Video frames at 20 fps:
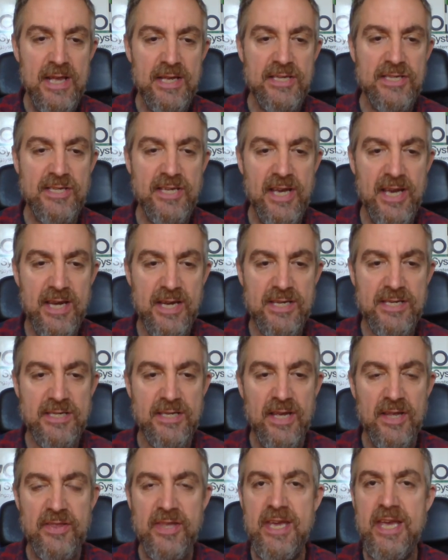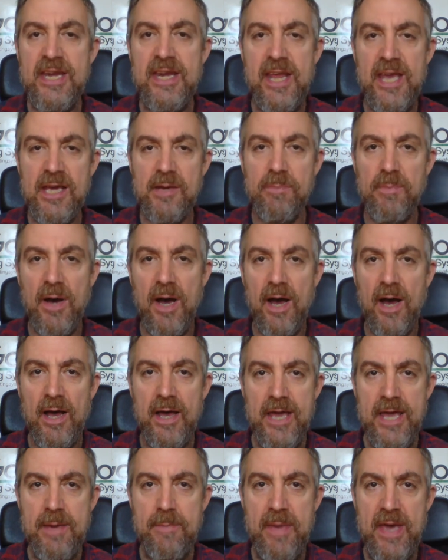Six, the Enigma,
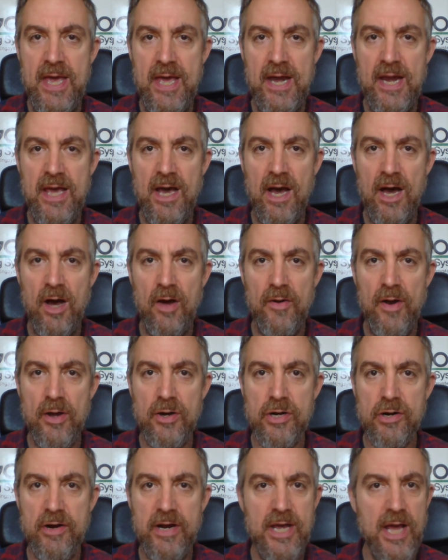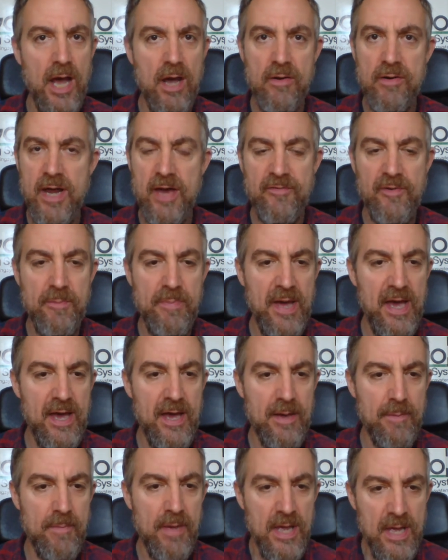Emiliano Grillo. Never bet
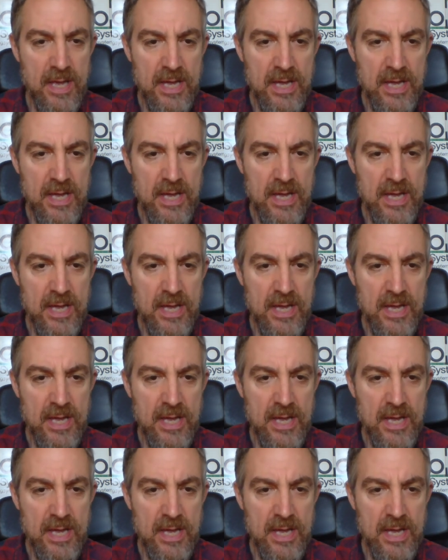him.